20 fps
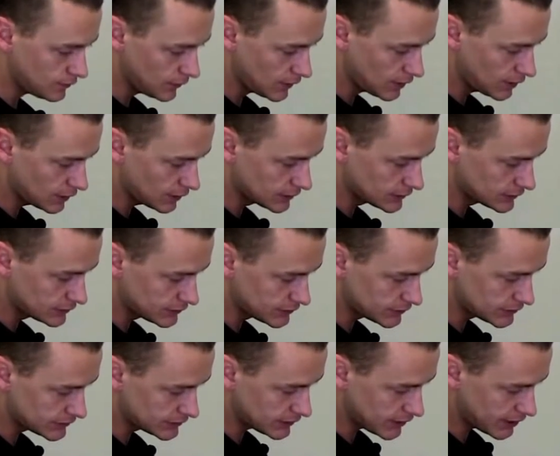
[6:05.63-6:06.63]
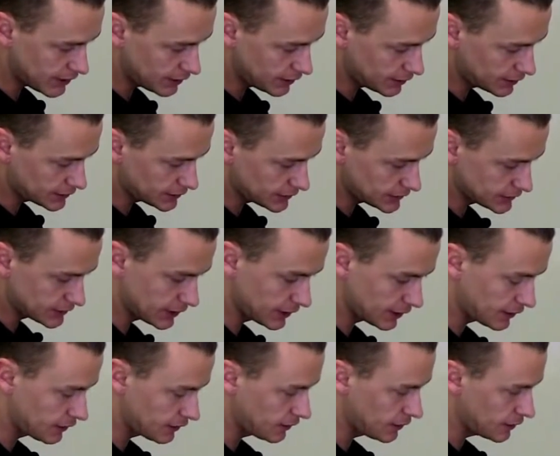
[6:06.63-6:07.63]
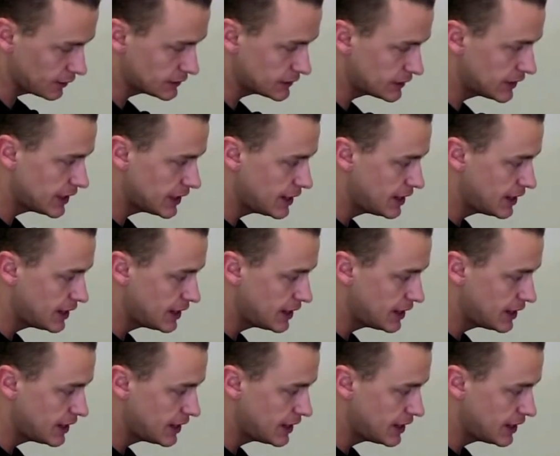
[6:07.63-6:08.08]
And this will just slide on just like this.